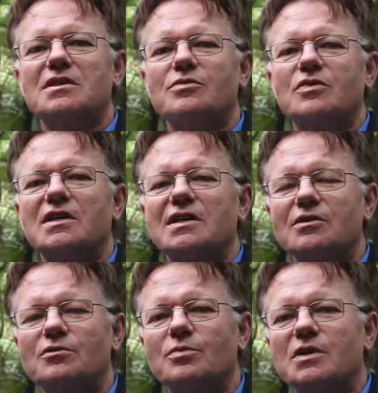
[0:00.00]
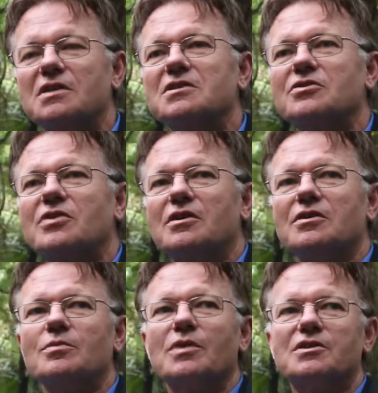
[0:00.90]
that feeling of being
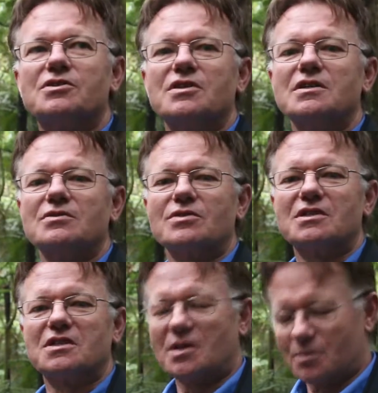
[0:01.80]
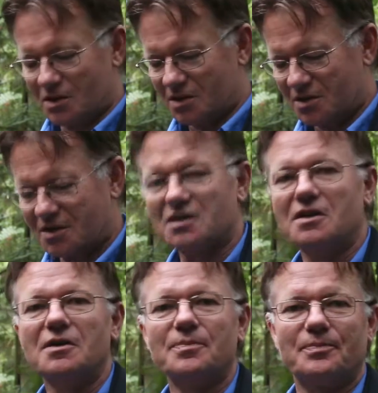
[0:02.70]
surrounded by trees reaching up to the
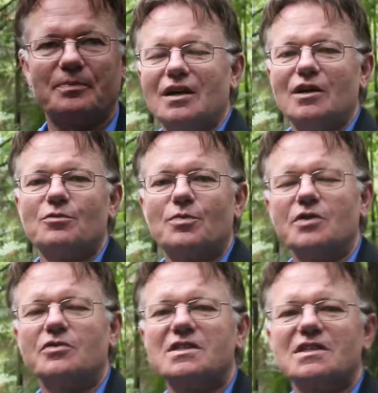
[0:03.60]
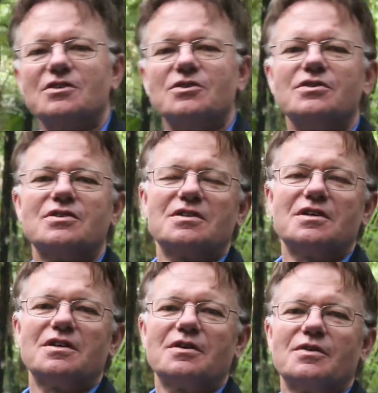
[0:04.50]
sky. I've previously used
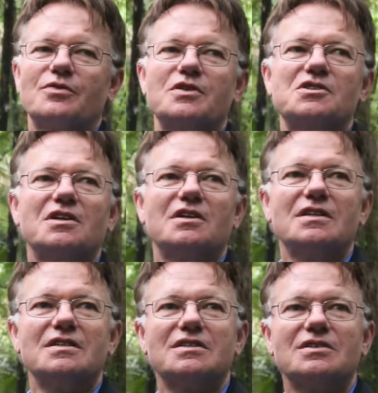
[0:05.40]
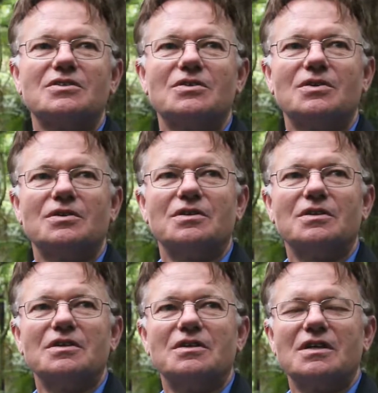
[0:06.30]
fisheye lenses
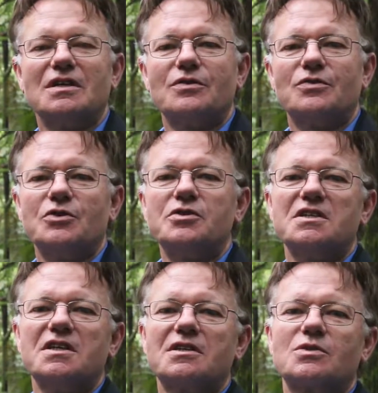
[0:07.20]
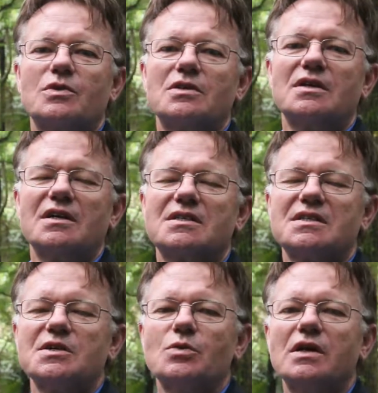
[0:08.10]
on Fuji
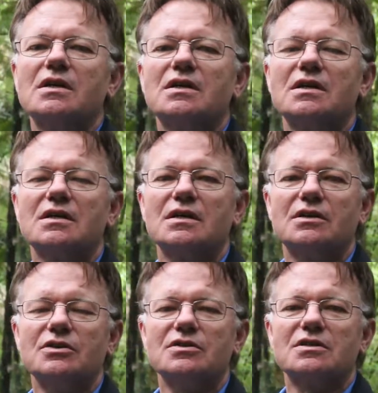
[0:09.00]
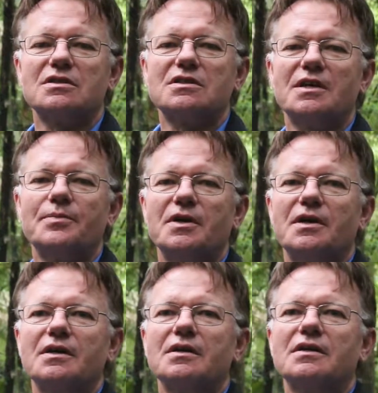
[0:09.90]
X1 I used the
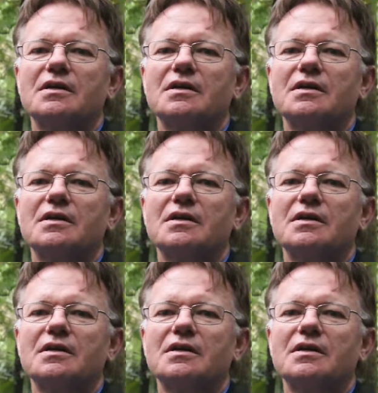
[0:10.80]
Samyang